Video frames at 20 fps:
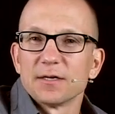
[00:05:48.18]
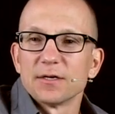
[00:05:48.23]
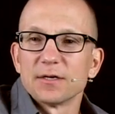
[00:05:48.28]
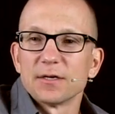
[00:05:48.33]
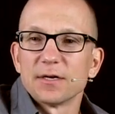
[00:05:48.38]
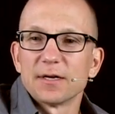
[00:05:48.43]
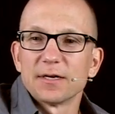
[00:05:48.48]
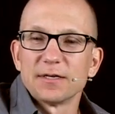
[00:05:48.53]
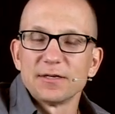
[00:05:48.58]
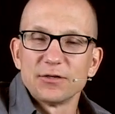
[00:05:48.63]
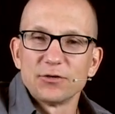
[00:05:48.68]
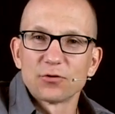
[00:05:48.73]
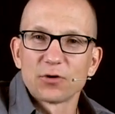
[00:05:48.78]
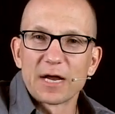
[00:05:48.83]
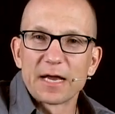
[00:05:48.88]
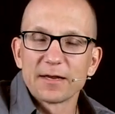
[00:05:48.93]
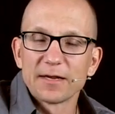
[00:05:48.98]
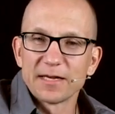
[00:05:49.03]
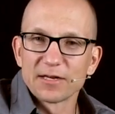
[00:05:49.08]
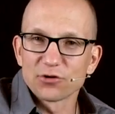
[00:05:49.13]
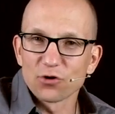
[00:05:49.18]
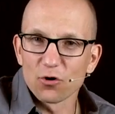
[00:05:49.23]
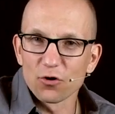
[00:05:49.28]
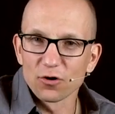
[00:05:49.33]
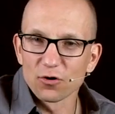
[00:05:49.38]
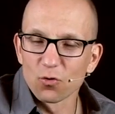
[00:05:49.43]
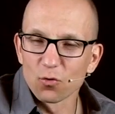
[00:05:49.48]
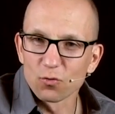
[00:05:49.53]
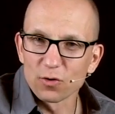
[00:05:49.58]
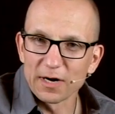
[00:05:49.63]
your
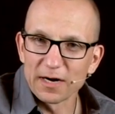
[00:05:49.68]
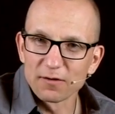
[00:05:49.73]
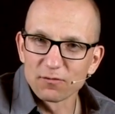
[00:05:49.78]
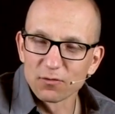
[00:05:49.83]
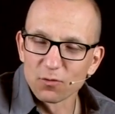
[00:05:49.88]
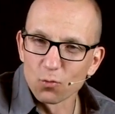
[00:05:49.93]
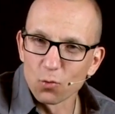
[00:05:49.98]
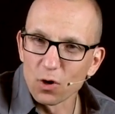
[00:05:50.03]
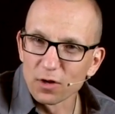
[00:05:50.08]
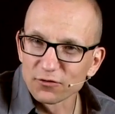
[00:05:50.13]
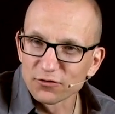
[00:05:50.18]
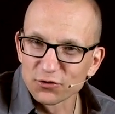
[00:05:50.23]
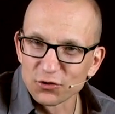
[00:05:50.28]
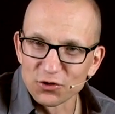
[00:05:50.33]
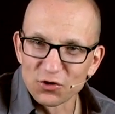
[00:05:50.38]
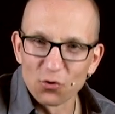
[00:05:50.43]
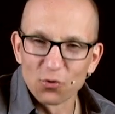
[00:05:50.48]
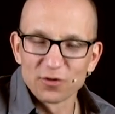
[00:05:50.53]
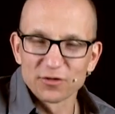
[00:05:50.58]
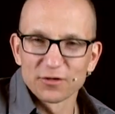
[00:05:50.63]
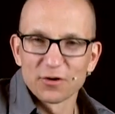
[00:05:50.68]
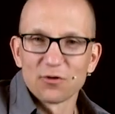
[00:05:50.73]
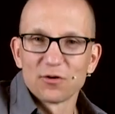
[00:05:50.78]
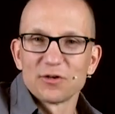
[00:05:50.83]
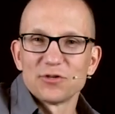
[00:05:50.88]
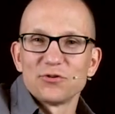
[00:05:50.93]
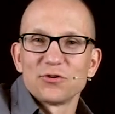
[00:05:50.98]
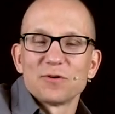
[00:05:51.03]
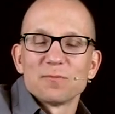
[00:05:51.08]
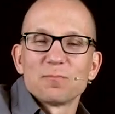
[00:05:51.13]
guitar go wherever it wants to go, as long
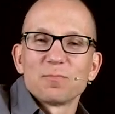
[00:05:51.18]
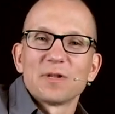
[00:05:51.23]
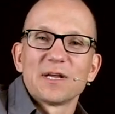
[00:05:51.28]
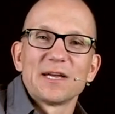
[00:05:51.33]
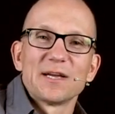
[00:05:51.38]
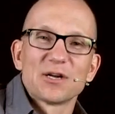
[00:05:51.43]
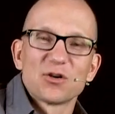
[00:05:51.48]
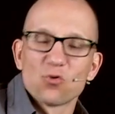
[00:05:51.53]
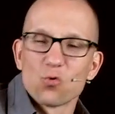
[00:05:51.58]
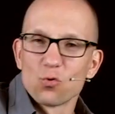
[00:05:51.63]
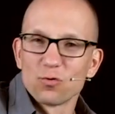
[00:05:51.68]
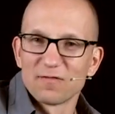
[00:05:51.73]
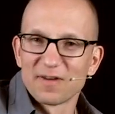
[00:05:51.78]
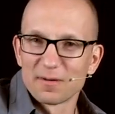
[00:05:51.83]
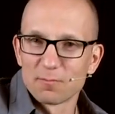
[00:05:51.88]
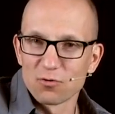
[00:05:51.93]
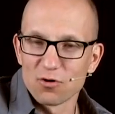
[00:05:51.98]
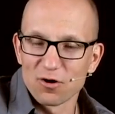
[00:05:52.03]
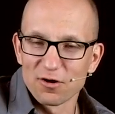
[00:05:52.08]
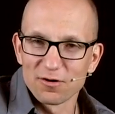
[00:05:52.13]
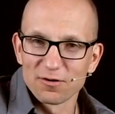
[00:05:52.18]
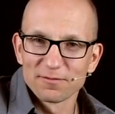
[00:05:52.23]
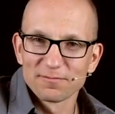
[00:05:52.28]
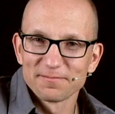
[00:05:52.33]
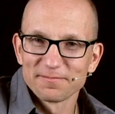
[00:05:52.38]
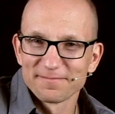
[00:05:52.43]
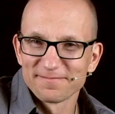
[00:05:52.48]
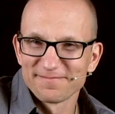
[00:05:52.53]
as you can play a cool vibrato.